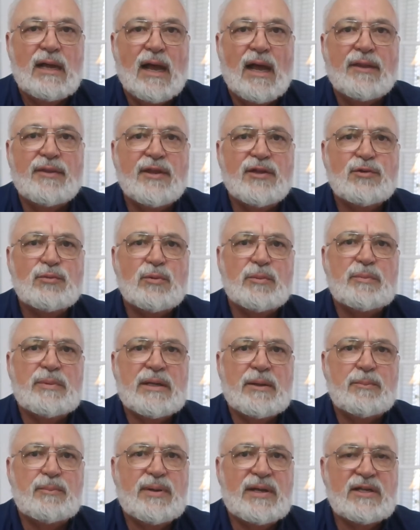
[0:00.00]
and this would
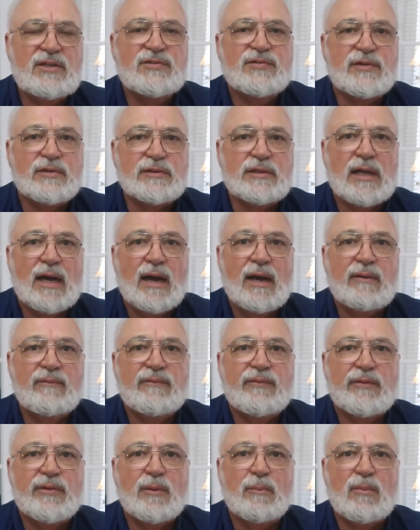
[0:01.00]
be a peaceful time
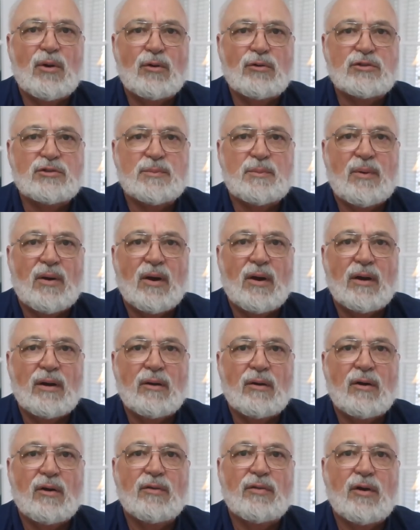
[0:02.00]
for the most part.
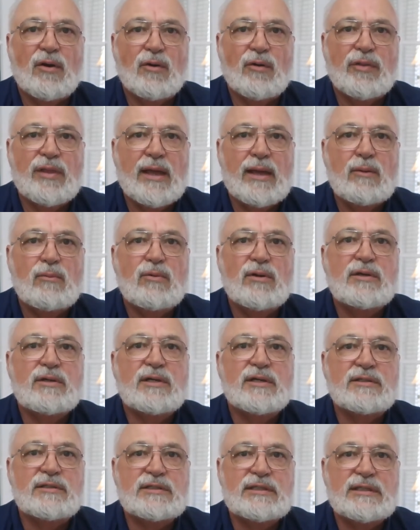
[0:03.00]
Although they would
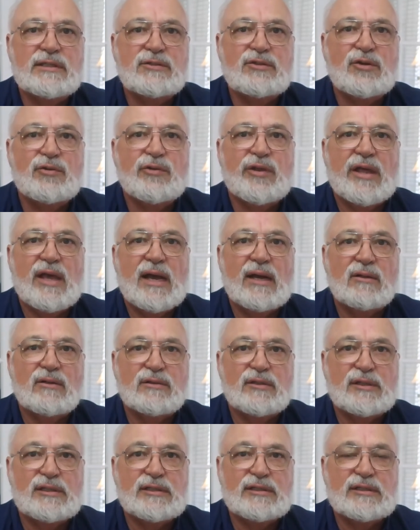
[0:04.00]
continue the
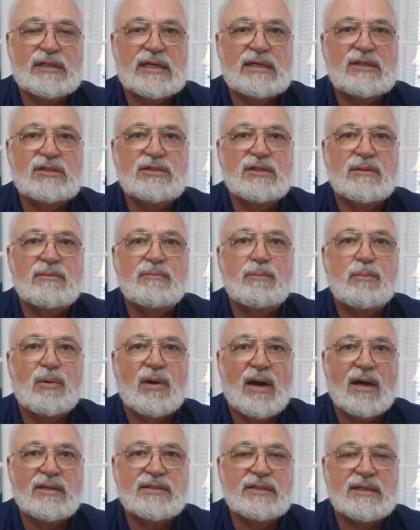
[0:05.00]
Hellenization
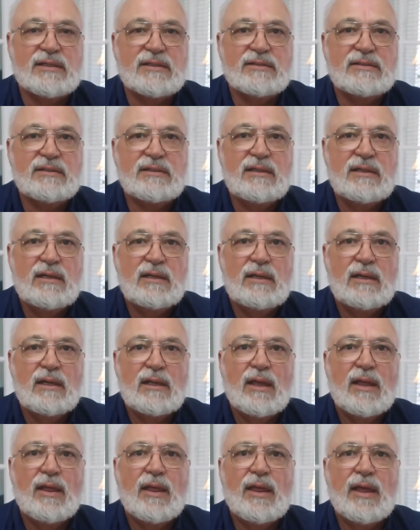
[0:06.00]
process,
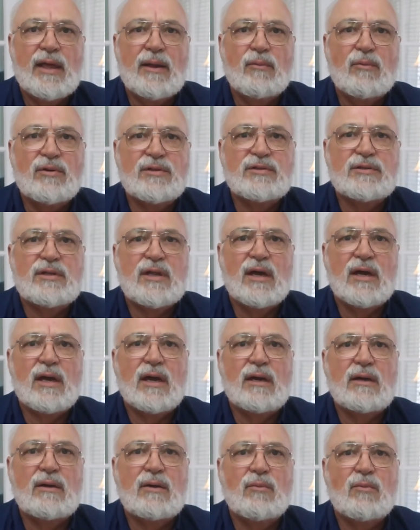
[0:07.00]
it was
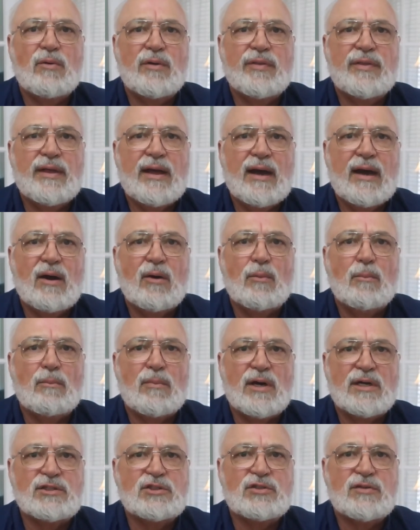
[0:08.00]
done without
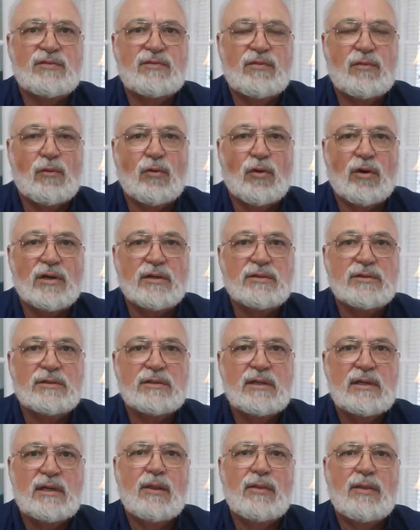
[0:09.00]
much force.
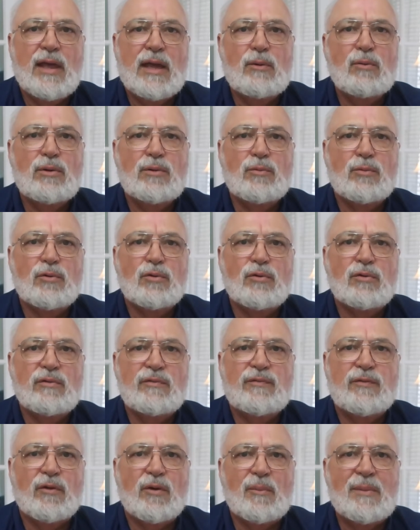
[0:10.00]
They would rule
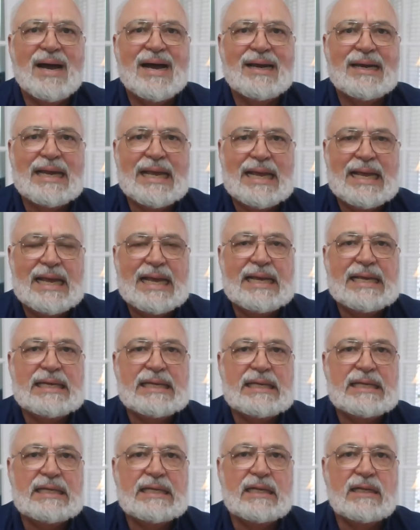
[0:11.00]
for about
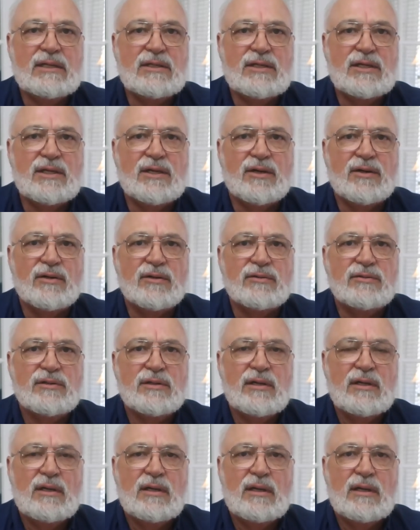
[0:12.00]
80 years.